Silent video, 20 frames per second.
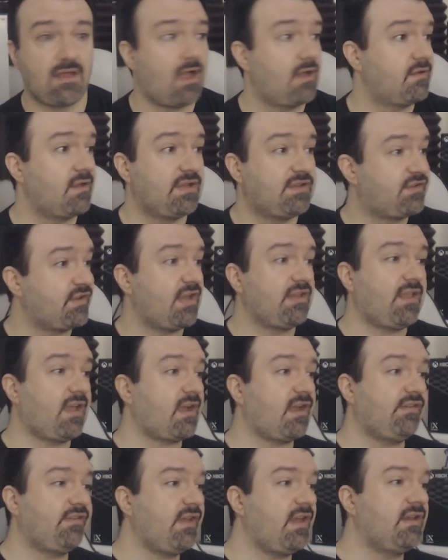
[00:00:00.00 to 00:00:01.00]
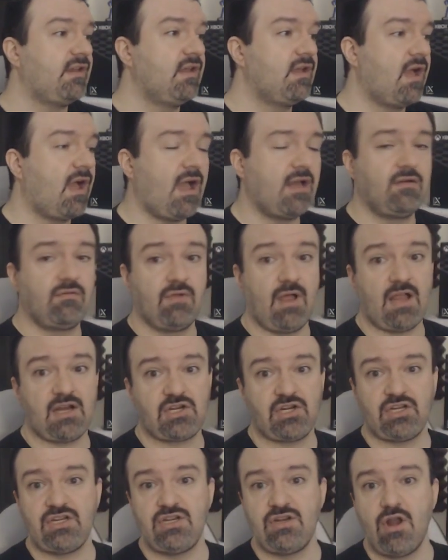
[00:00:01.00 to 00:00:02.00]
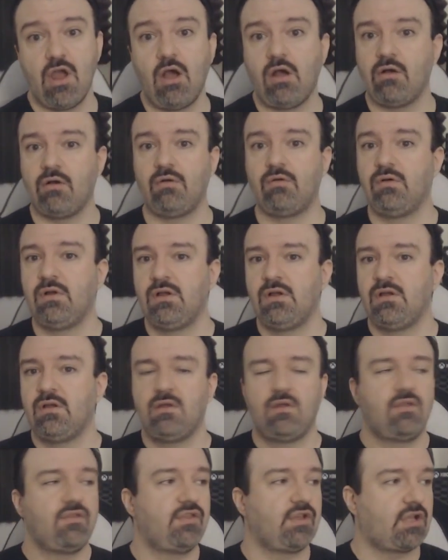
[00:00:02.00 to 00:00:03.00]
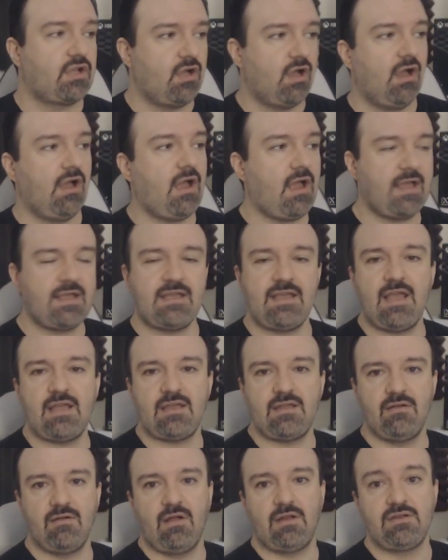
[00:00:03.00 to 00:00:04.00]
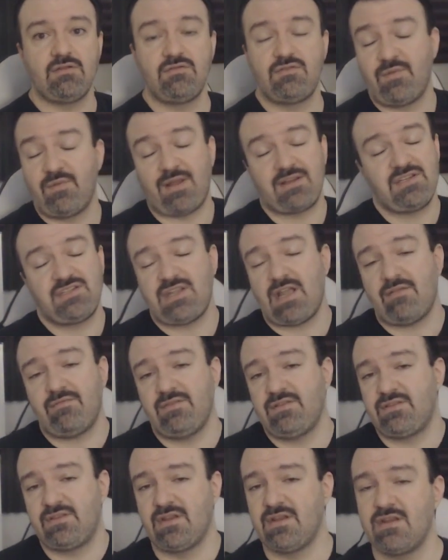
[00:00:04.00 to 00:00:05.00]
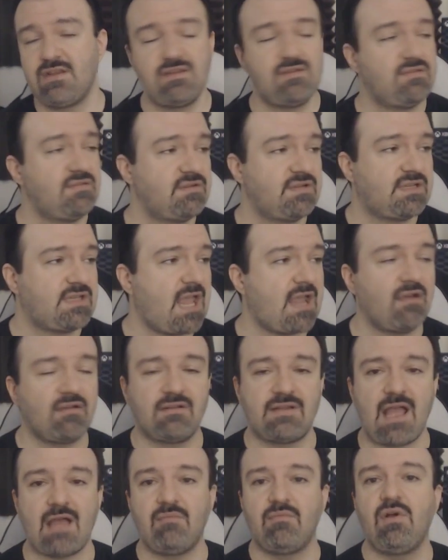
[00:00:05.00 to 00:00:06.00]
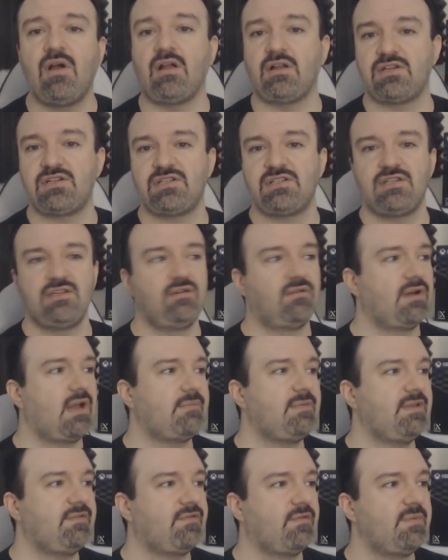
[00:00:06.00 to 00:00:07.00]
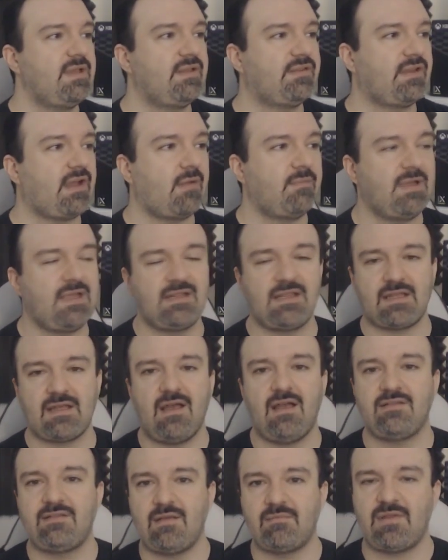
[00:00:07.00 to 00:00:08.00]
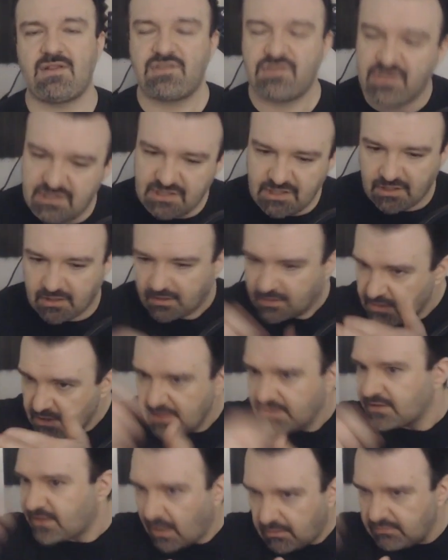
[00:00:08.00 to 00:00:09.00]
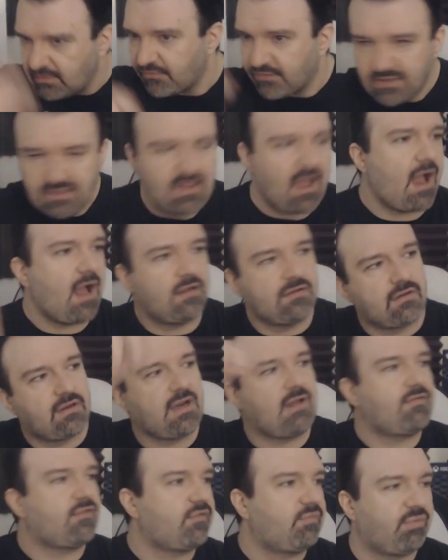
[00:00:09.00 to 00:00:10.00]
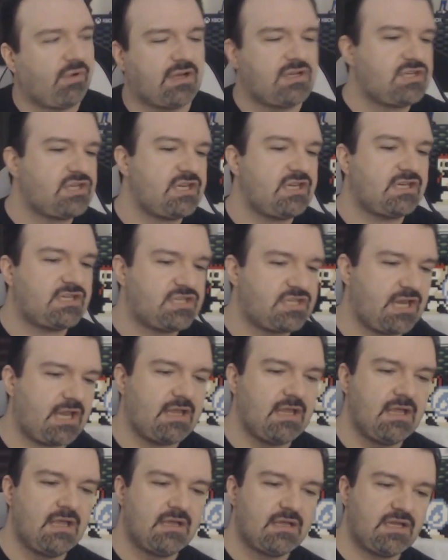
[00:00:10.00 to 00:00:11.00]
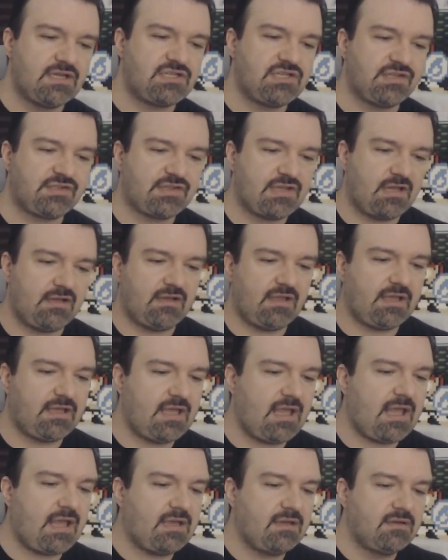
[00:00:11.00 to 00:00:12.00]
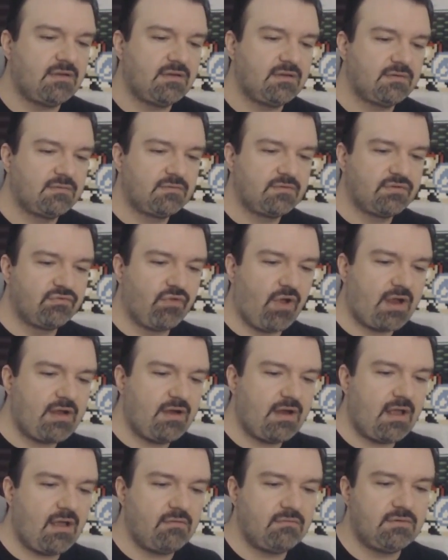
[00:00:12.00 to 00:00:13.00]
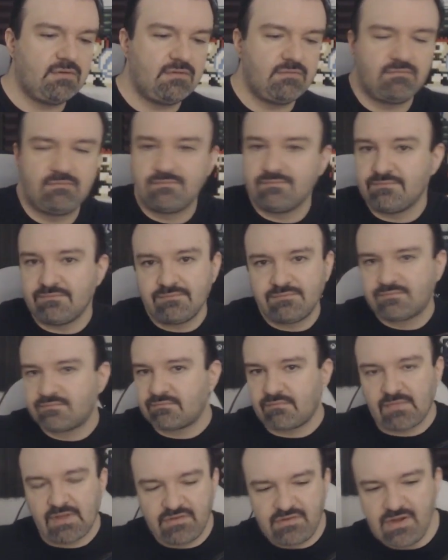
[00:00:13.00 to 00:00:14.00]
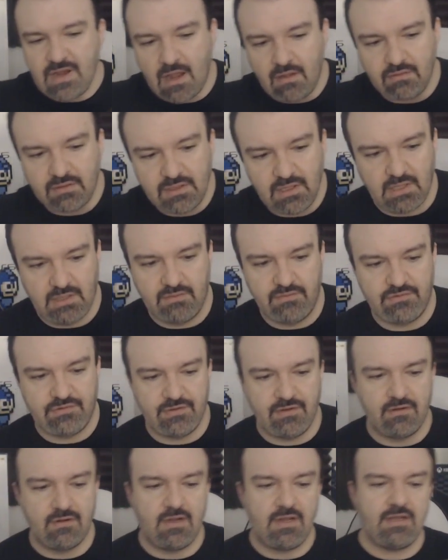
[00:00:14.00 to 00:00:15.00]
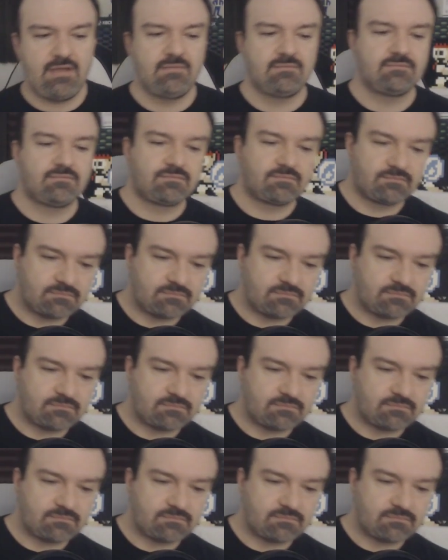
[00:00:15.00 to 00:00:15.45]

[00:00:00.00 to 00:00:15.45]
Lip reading: Like I said, I don't actually know the cut I get here on YouTube. I just haven't cared that much. You know what I mean? For me, it's like I'm making the content. I'm not sitting here counting every dollar and have a spreadsheet of shit. It's just kind of like, hey, write it out and see how it goes, all right?